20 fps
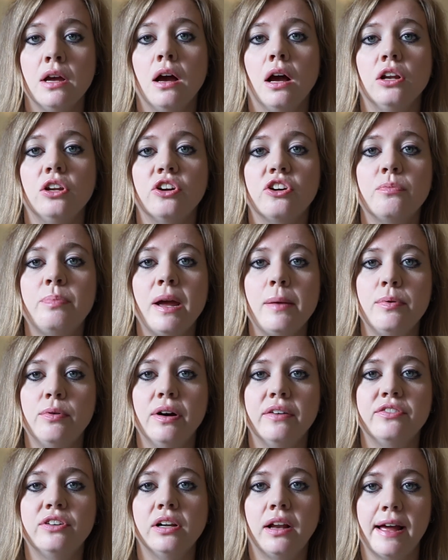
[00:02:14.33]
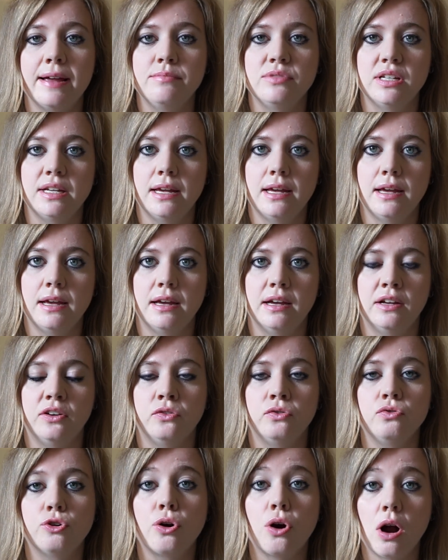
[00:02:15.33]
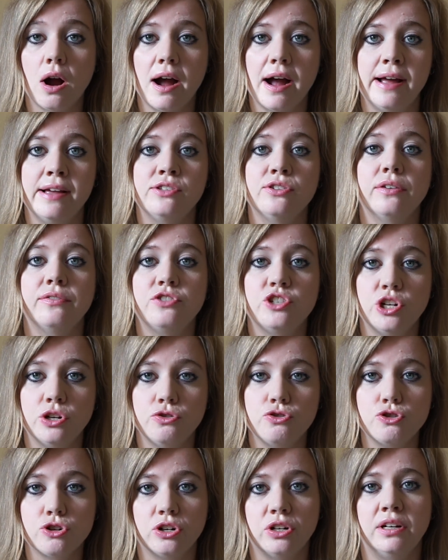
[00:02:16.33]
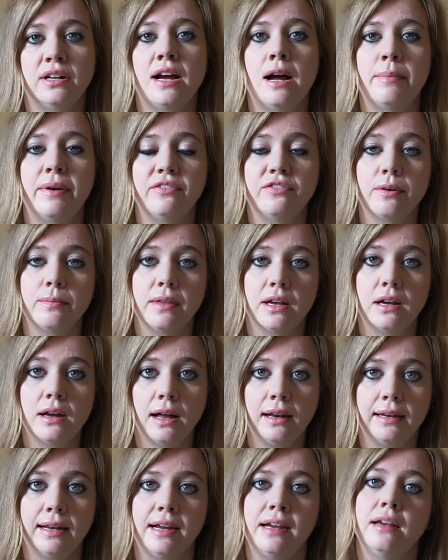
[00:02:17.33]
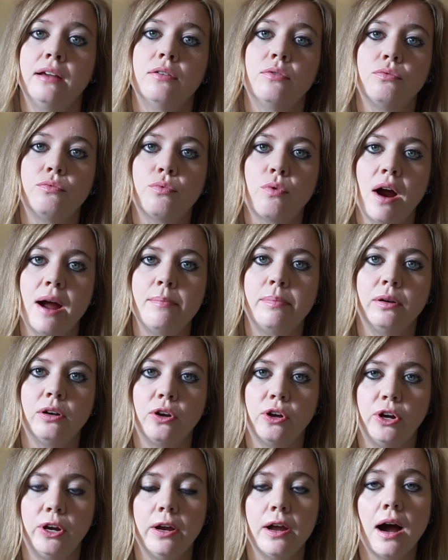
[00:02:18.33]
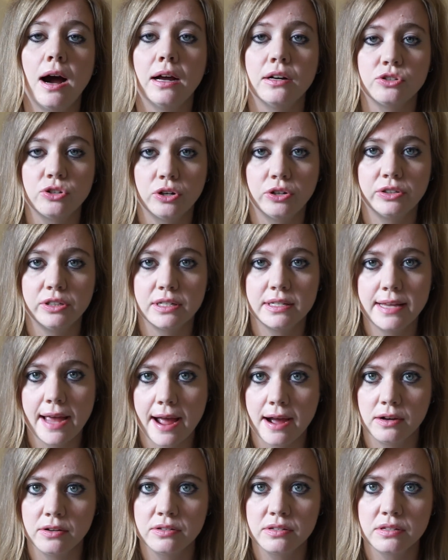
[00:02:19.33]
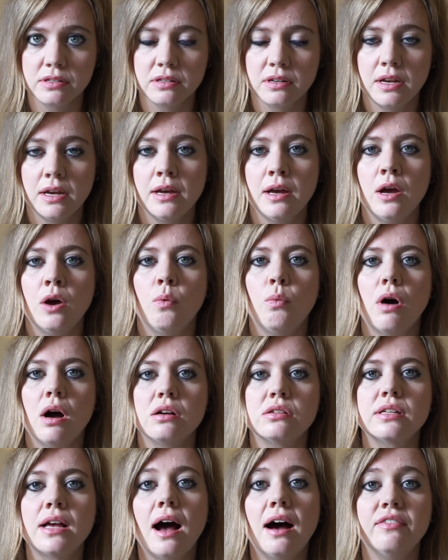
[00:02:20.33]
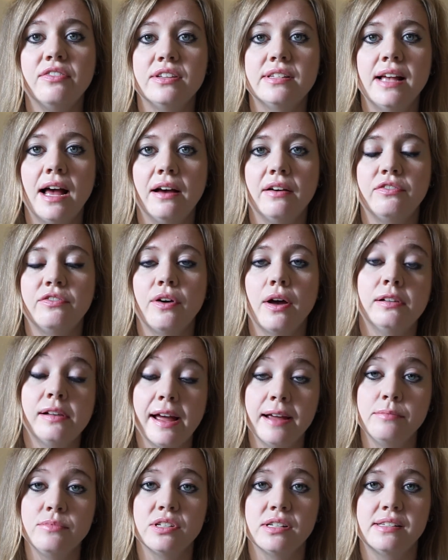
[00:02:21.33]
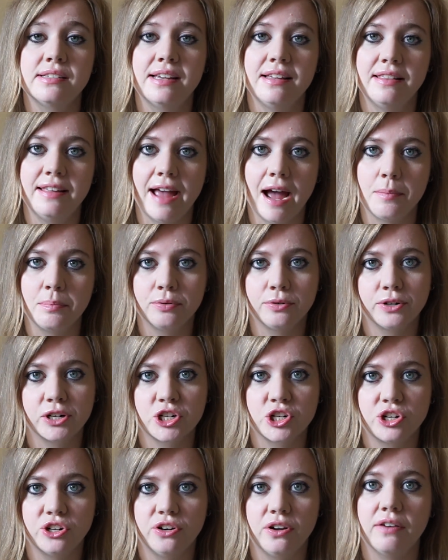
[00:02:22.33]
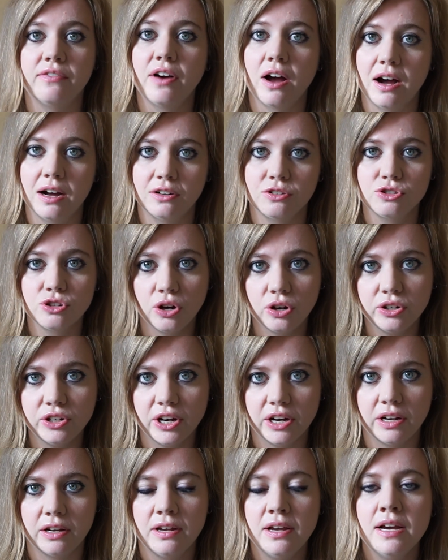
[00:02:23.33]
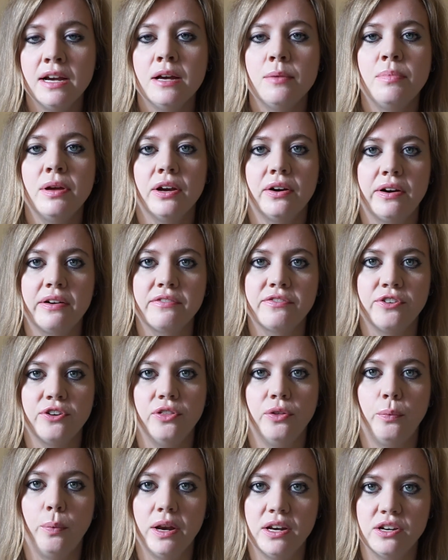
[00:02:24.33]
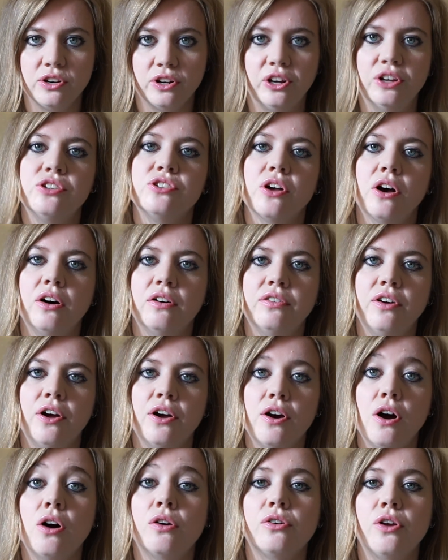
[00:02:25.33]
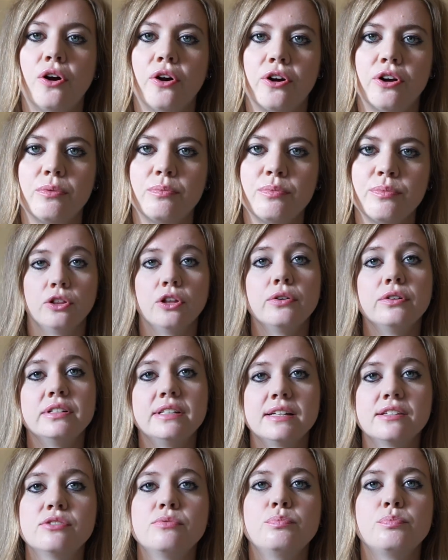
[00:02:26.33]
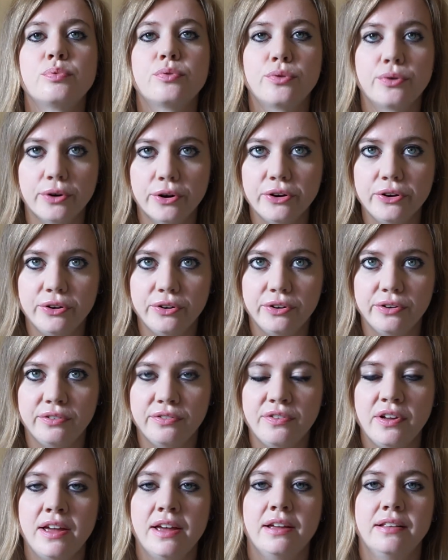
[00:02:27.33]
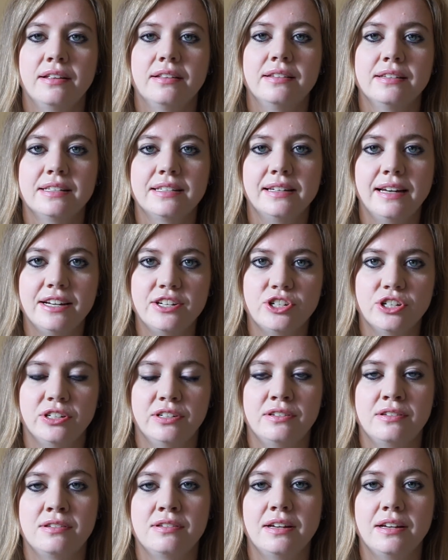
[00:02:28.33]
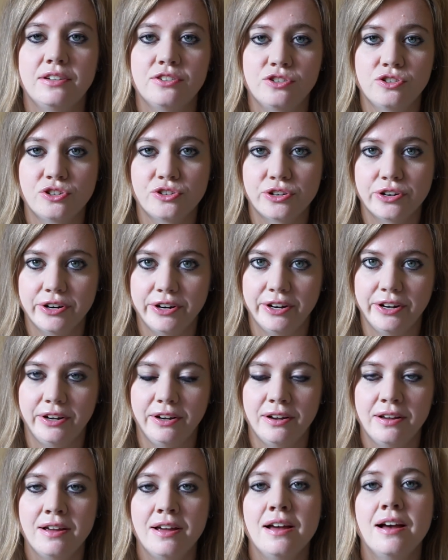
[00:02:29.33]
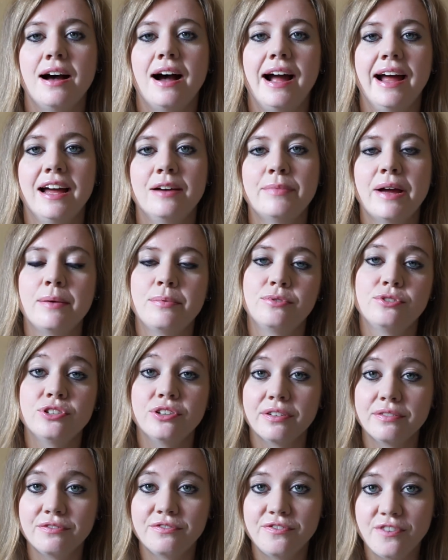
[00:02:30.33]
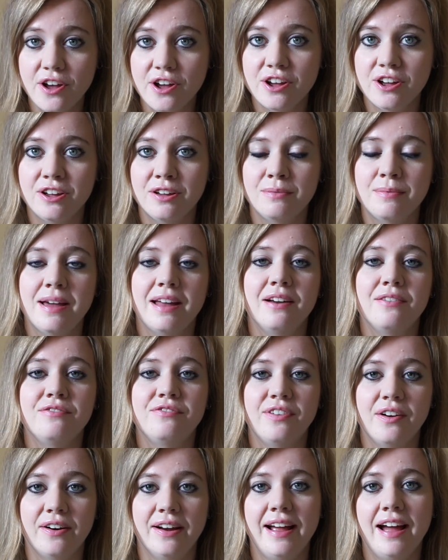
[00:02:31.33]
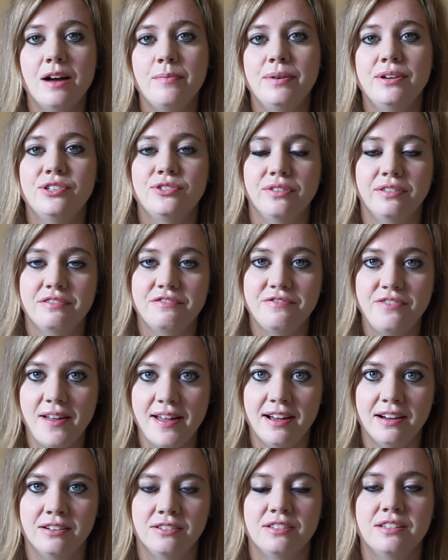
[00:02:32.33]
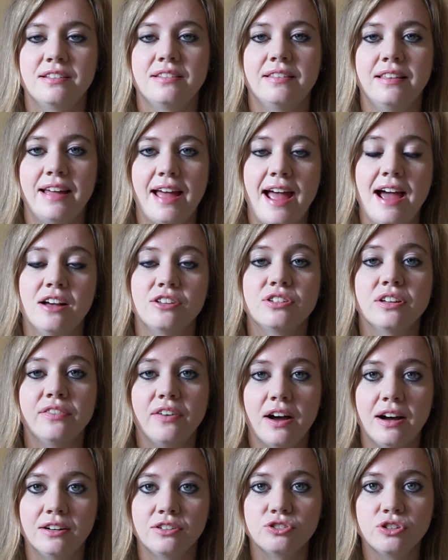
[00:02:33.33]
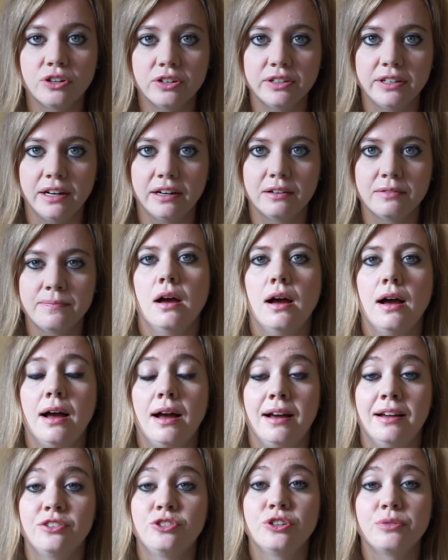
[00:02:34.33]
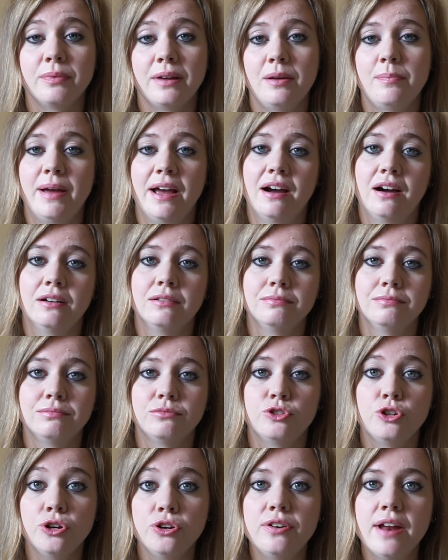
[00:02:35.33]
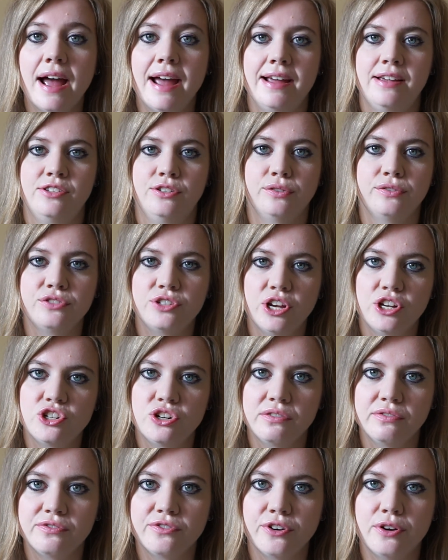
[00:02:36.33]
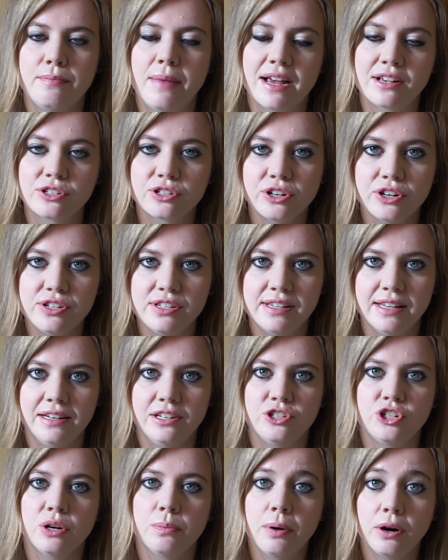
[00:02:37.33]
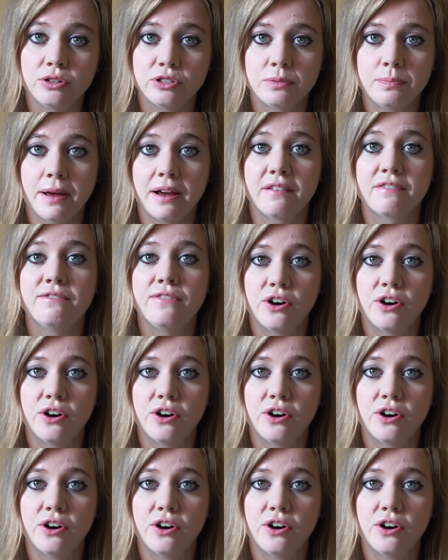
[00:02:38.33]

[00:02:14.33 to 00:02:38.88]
A lot of people have claimed to hear cries of children coming from the gully right below Aunt Toña's house, whilst others have claimed to see the apparition of Aunt Toña peering through the windows of her old home. Though it doesn't prove that this legend is true, I am able to confirm, and I'm very happy to have found, the House of Aunt Toña. It took me about 2 days of searching through Mexico City's Chapultepec